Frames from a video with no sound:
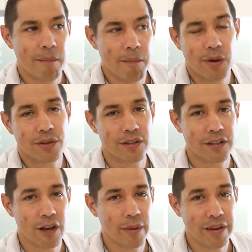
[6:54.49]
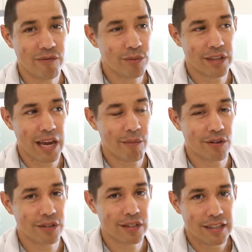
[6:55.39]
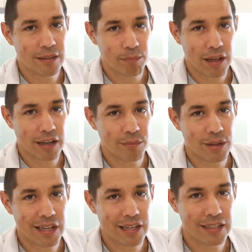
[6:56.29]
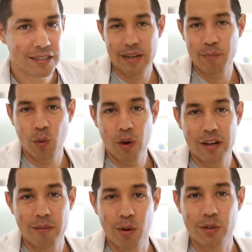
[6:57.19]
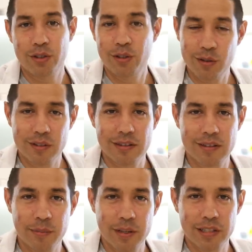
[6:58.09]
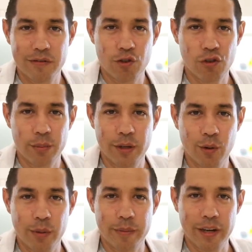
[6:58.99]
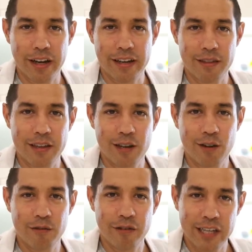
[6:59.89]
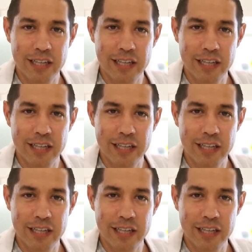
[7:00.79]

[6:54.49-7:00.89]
Most of the time, even with cameras, it's plug and play. The number one most useless piece of astronomy equipment I can think of